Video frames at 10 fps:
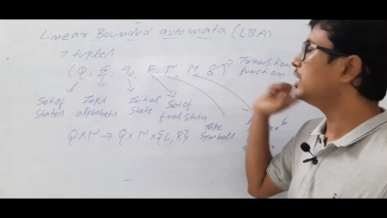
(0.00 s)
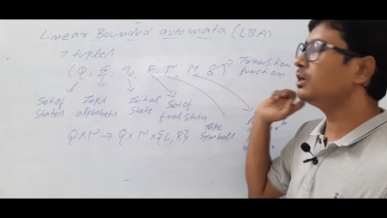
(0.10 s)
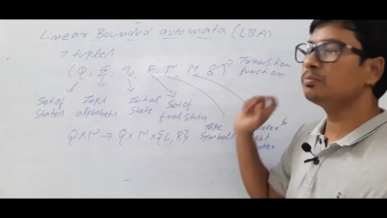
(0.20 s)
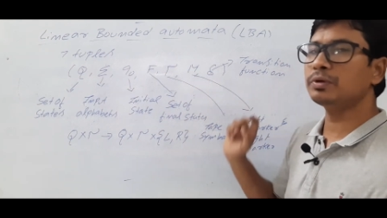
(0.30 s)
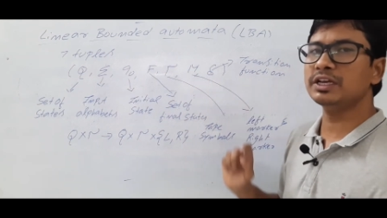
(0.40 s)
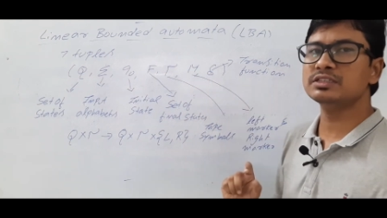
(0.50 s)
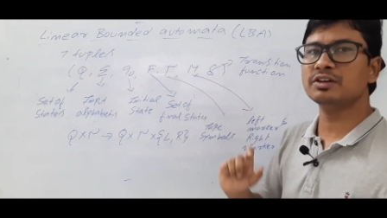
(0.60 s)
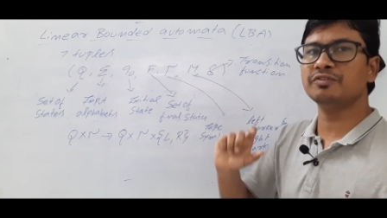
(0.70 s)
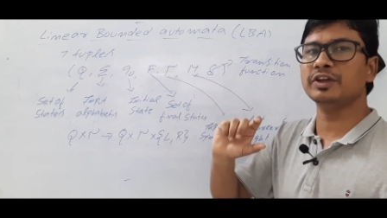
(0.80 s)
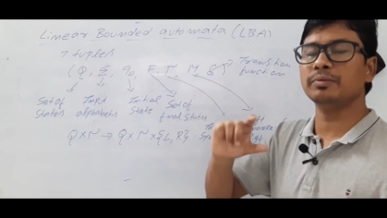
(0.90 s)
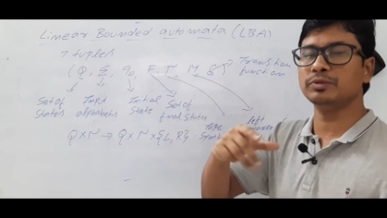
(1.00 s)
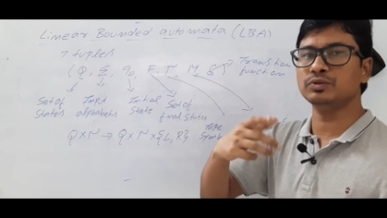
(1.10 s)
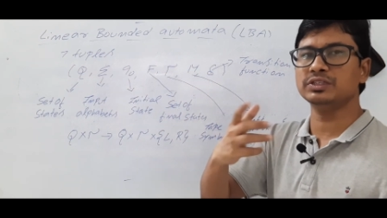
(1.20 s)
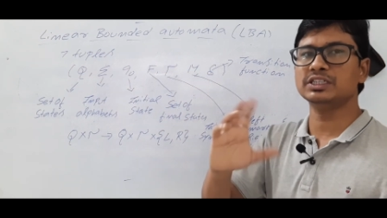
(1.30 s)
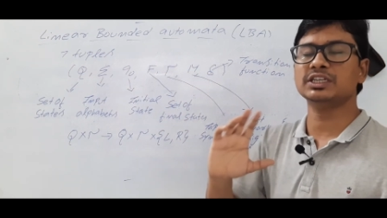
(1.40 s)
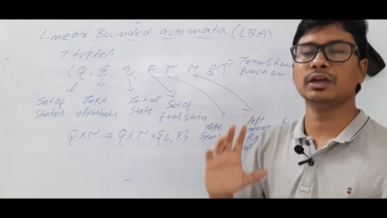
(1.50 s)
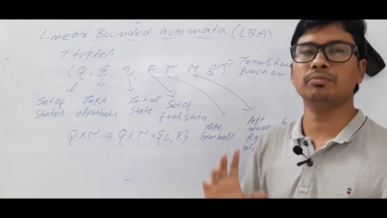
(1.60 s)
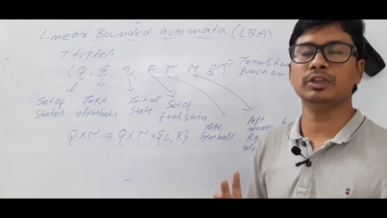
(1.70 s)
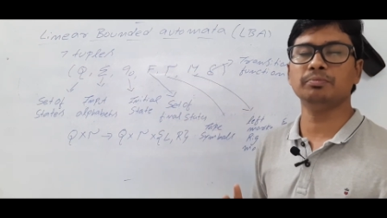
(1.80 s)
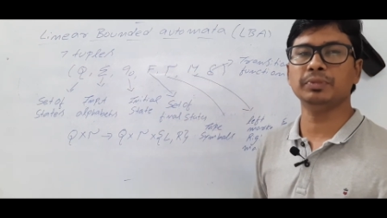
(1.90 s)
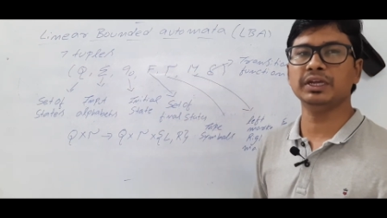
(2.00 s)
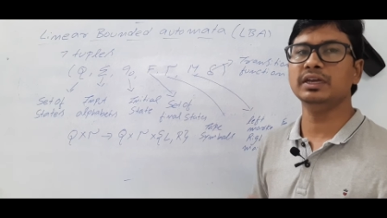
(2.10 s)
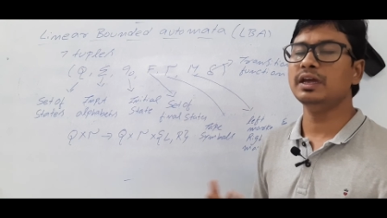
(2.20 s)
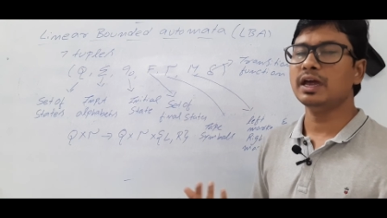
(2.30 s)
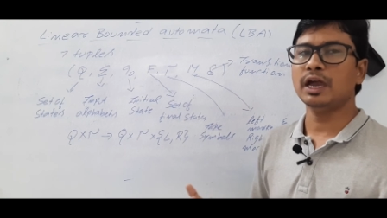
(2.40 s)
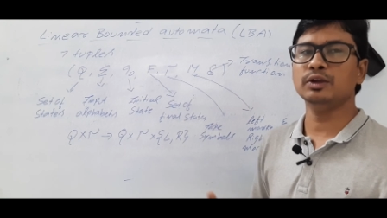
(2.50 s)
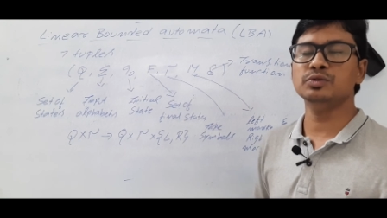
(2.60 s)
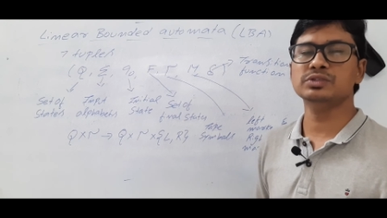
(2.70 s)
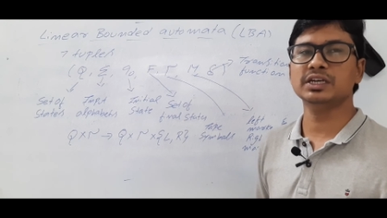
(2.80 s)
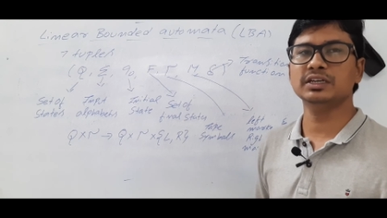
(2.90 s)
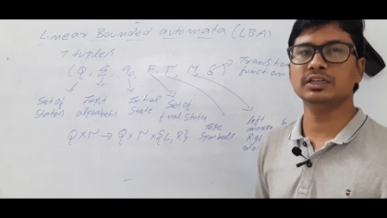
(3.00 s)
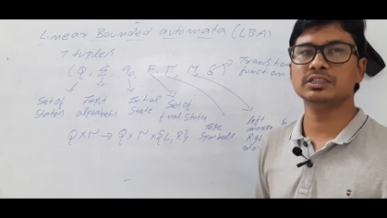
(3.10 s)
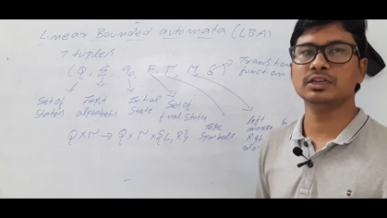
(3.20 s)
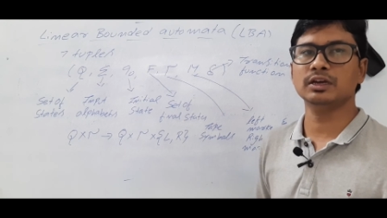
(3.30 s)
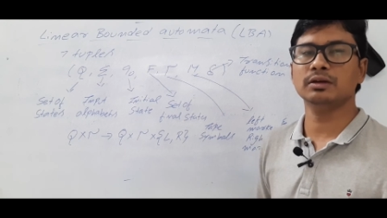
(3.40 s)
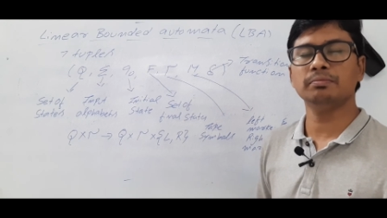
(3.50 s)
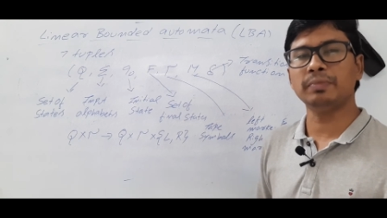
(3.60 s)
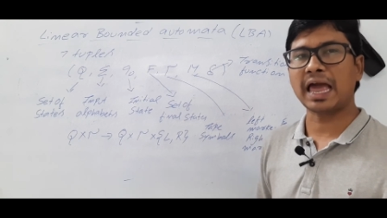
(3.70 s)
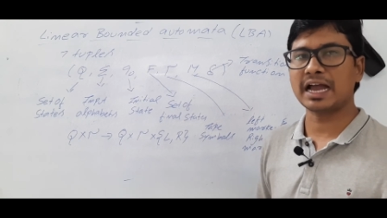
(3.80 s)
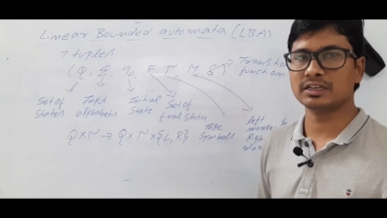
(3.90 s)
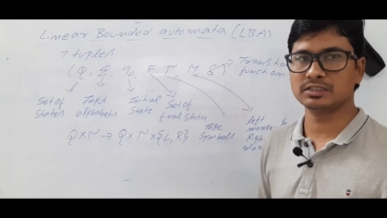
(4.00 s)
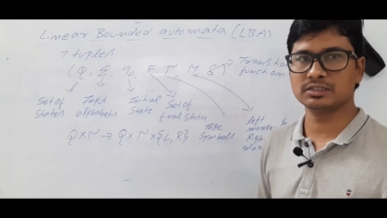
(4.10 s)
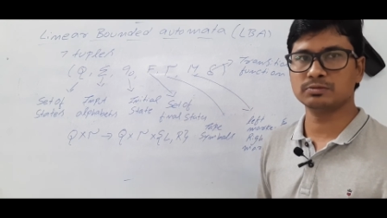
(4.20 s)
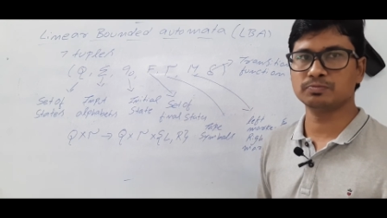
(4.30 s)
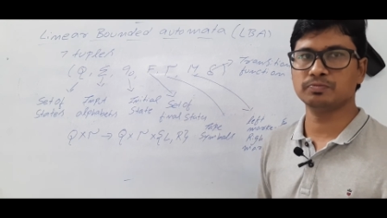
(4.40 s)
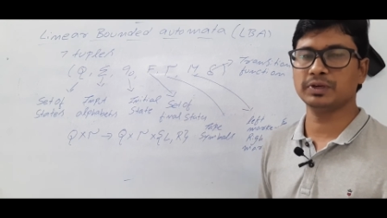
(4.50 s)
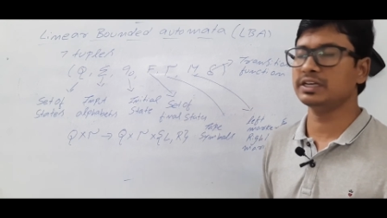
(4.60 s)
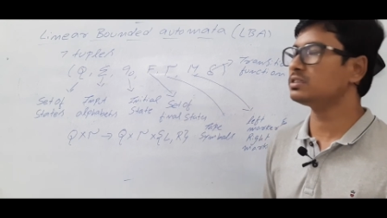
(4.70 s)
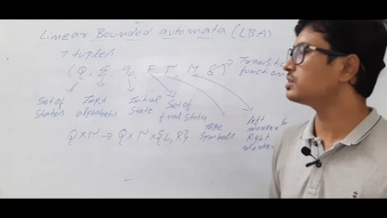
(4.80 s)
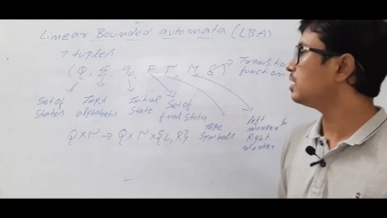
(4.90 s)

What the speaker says: In place of M, you just kept the B and you said it is a blank space.